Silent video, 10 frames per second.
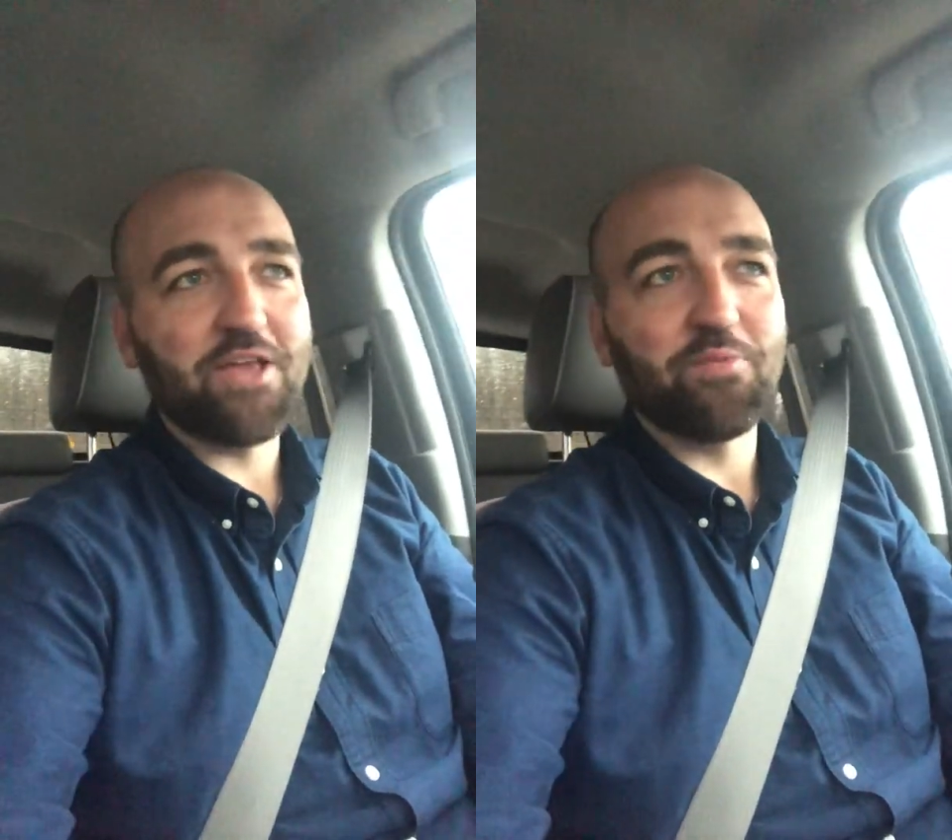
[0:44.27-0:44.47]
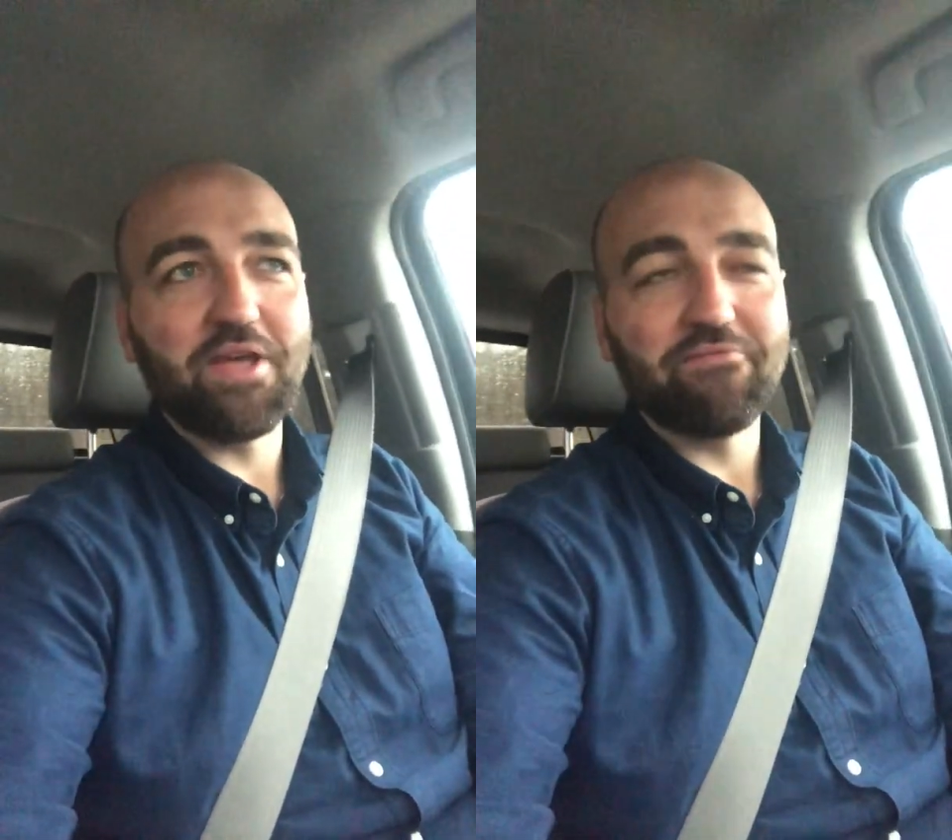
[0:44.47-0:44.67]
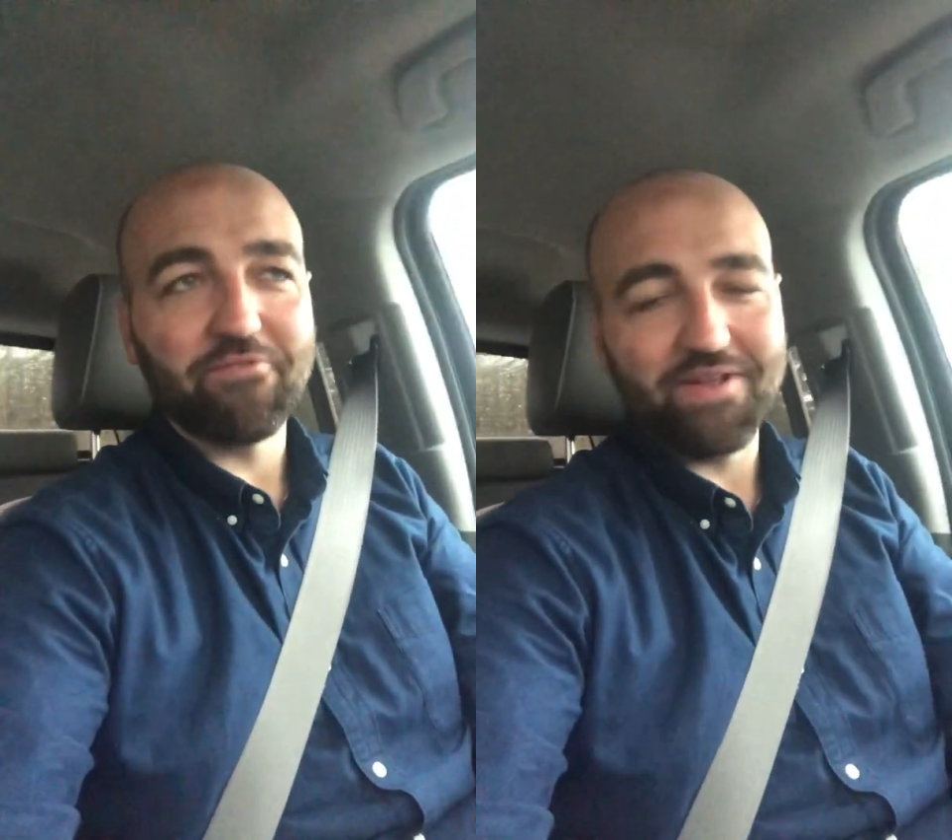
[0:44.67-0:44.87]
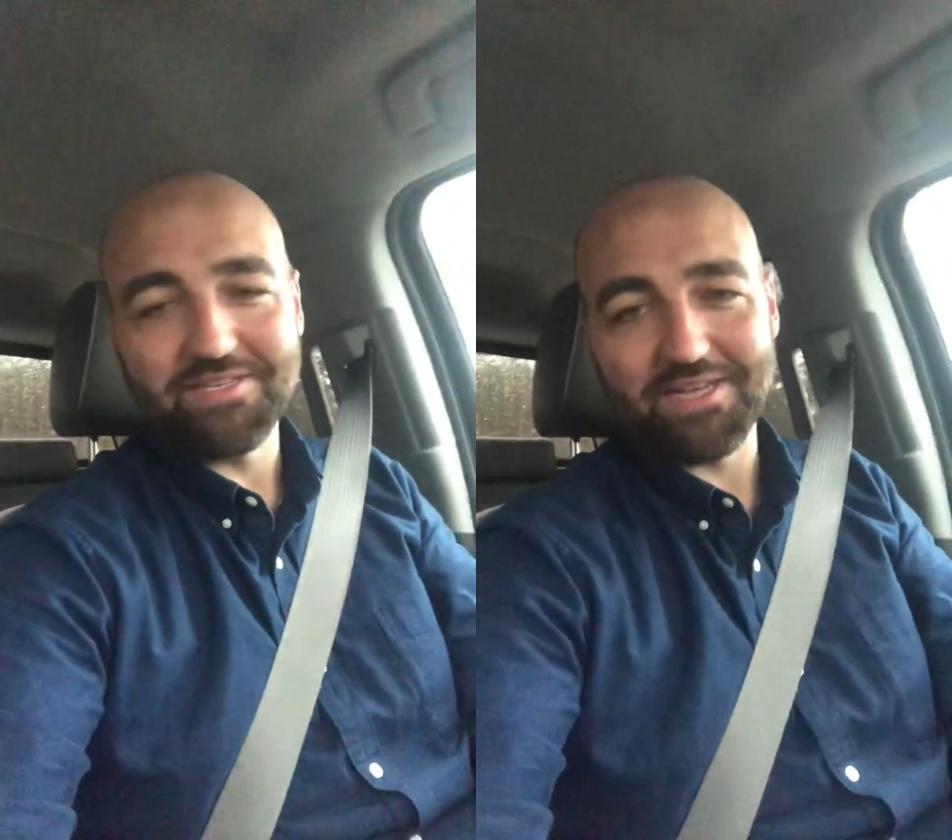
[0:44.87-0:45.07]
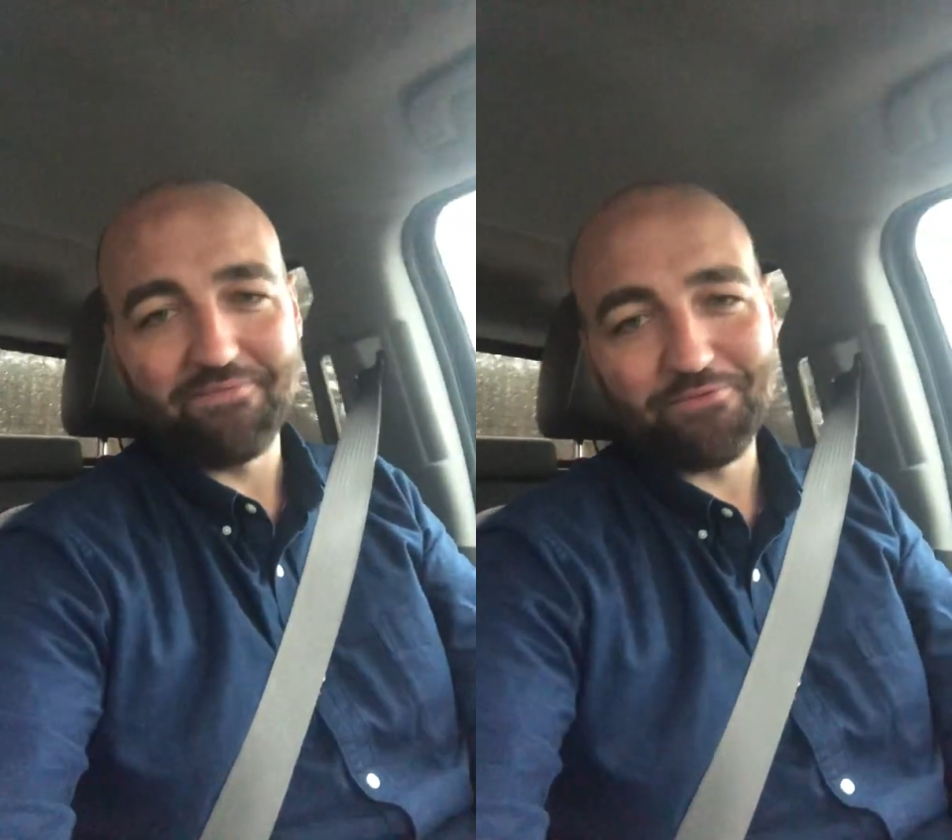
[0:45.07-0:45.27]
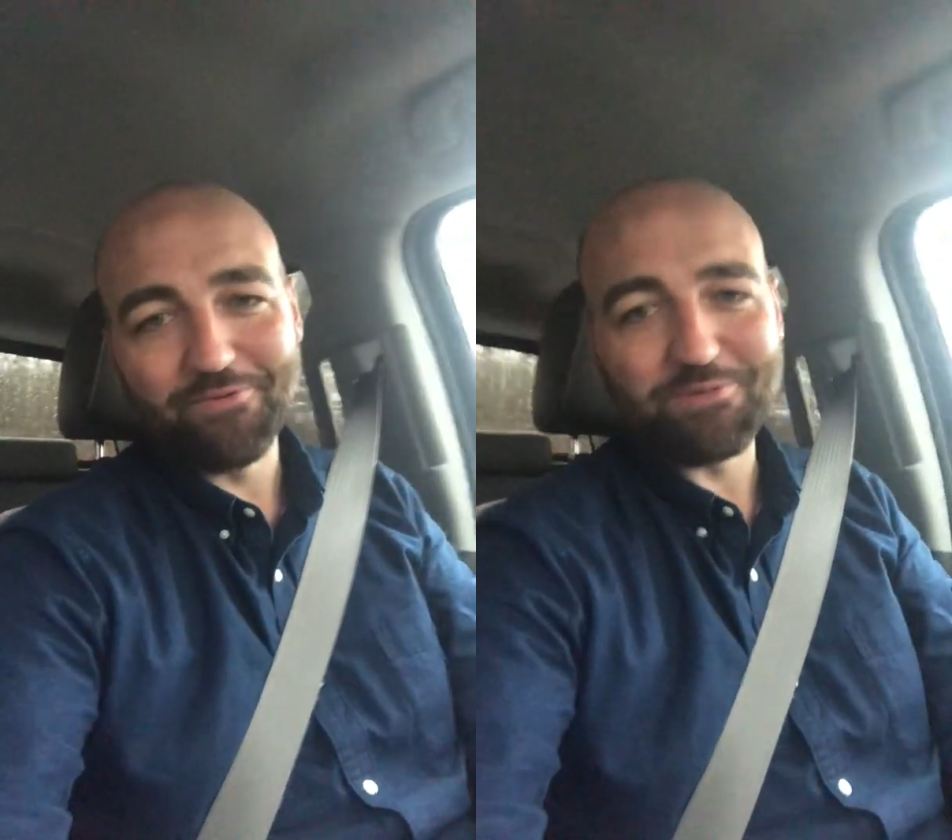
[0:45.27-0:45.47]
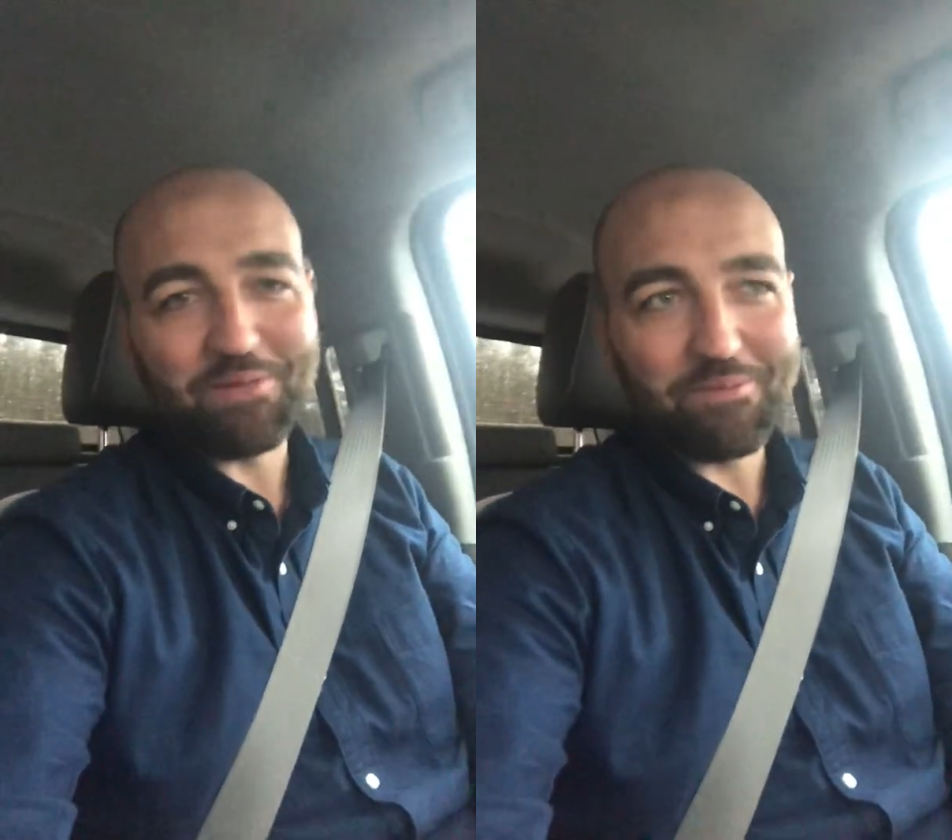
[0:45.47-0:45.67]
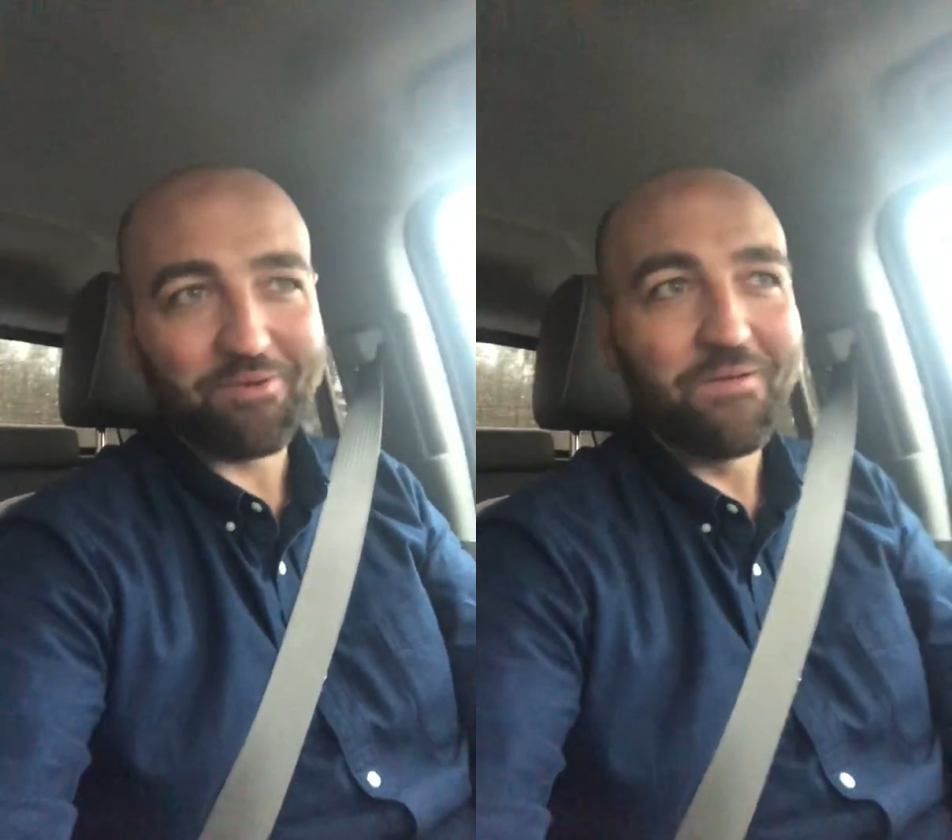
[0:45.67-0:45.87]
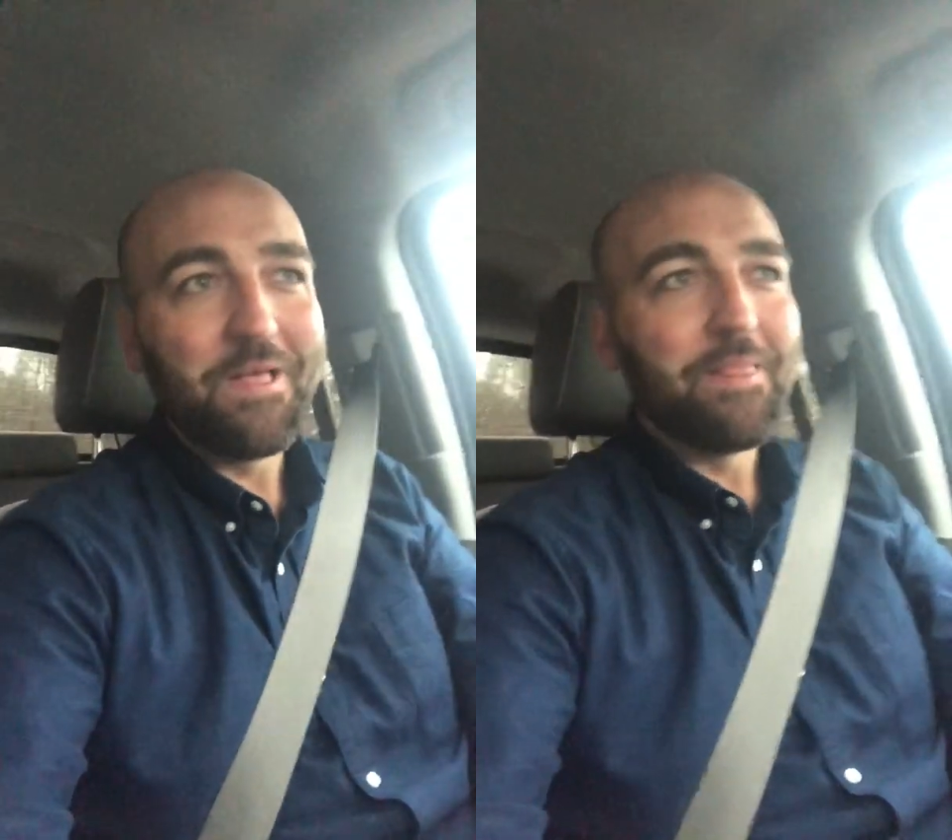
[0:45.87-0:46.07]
to Win Friends and Influence People.